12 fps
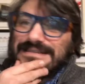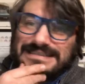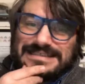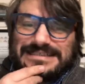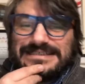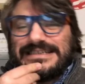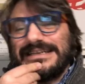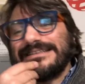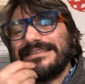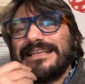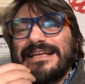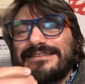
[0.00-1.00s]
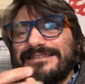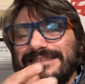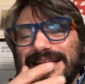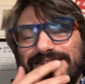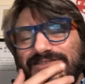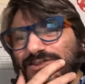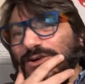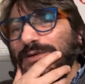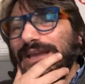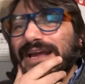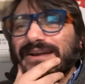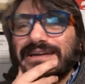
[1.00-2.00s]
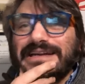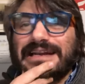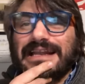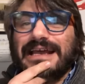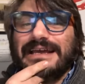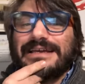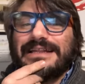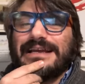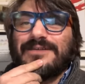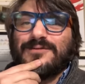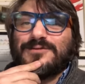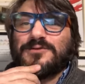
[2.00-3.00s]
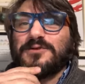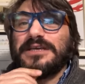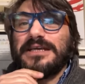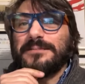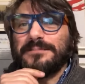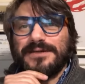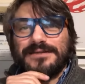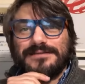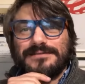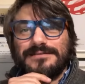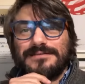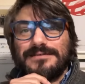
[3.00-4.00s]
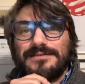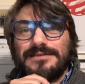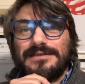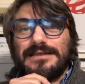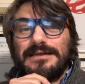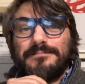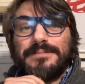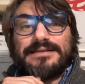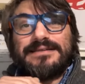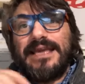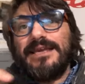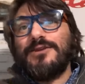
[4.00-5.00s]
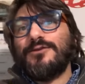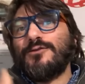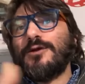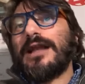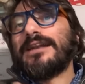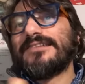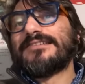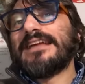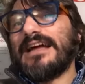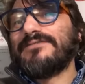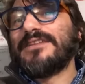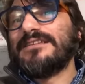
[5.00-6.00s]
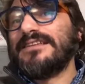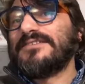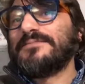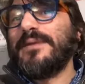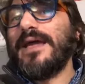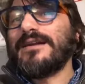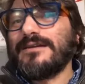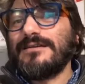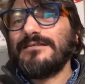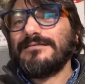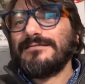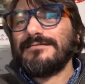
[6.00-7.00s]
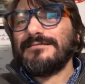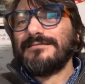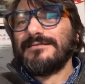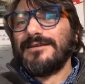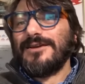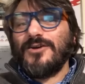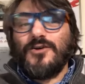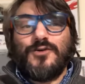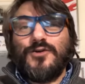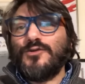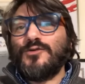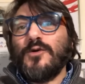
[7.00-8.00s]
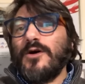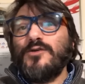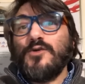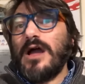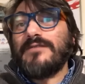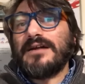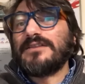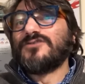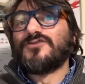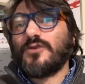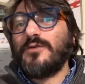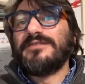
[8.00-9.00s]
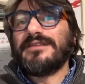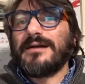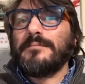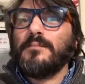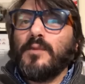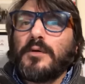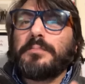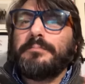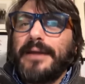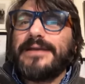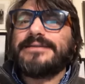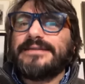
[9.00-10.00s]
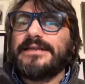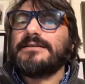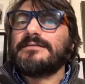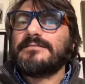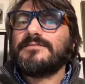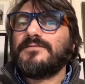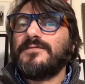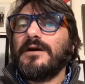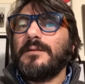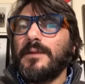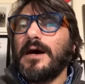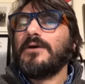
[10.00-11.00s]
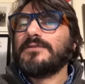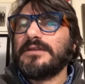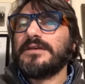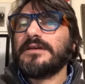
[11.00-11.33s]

shit, that drawing, I really like it, I want to keep it. But then you do other stuff that is better, or you have other drawings that are more pertinent about